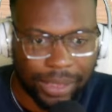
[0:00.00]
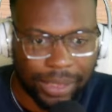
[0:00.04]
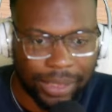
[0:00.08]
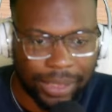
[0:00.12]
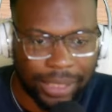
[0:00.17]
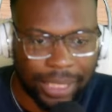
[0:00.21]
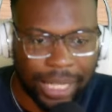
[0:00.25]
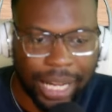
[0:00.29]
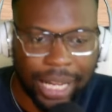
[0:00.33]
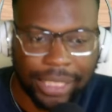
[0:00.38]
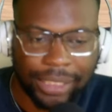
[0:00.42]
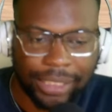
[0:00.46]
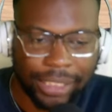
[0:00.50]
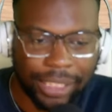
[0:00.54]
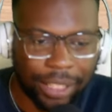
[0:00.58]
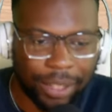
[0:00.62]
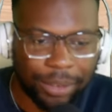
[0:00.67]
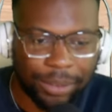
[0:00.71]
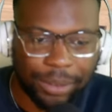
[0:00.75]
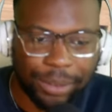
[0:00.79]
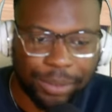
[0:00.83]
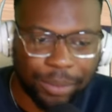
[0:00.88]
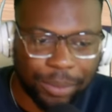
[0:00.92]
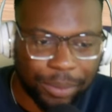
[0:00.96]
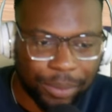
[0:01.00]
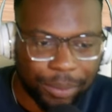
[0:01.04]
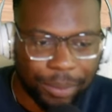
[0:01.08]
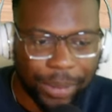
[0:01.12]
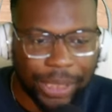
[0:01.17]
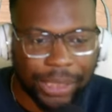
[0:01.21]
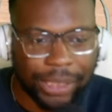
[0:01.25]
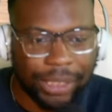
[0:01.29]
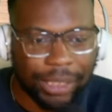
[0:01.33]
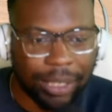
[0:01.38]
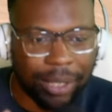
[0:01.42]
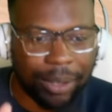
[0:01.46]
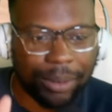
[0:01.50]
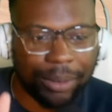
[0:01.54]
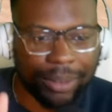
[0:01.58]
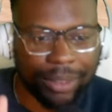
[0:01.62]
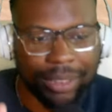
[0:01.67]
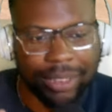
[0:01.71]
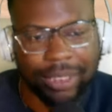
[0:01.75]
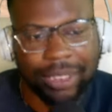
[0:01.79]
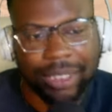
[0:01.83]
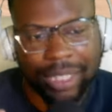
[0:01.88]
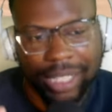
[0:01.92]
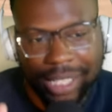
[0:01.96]
Yeah, it's close, but you know,
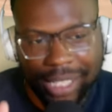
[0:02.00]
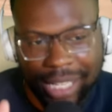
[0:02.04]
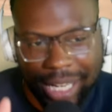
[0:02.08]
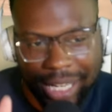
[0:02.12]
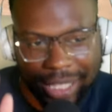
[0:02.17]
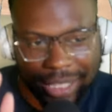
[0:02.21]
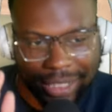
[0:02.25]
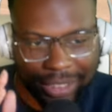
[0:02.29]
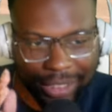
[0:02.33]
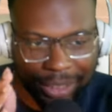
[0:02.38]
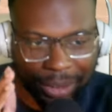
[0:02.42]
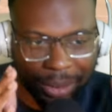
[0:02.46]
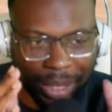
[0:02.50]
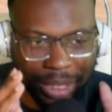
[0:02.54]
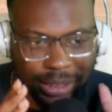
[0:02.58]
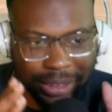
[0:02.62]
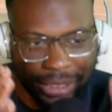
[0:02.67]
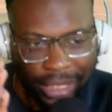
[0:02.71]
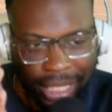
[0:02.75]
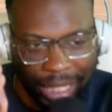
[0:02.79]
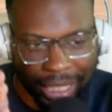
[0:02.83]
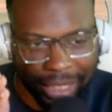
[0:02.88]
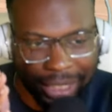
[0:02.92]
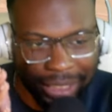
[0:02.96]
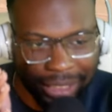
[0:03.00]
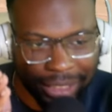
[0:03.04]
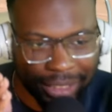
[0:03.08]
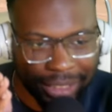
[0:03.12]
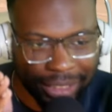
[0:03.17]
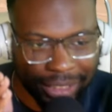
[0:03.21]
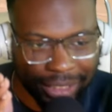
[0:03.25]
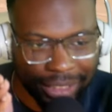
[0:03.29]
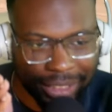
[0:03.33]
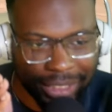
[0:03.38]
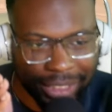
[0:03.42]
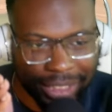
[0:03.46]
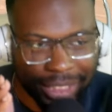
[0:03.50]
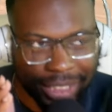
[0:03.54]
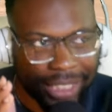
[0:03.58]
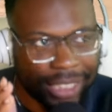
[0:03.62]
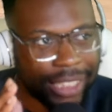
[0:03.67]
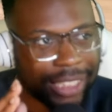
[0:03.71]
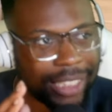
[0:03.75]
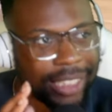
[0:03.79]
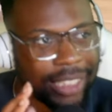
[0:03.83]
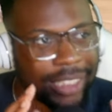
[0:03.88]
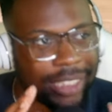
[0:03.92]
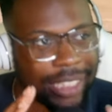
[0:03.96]
USA,
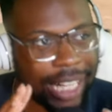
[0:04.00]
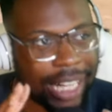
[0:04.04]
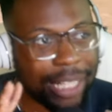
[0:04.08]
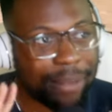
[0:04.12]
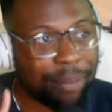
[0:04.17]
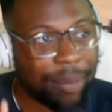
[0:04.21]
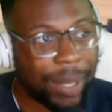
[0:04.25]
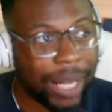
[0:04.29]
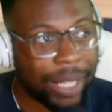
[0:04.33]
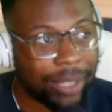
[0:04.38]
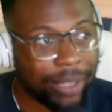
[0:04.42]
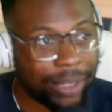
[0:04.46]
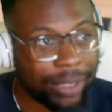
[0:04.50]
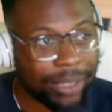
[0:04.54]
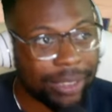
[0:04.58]
they better.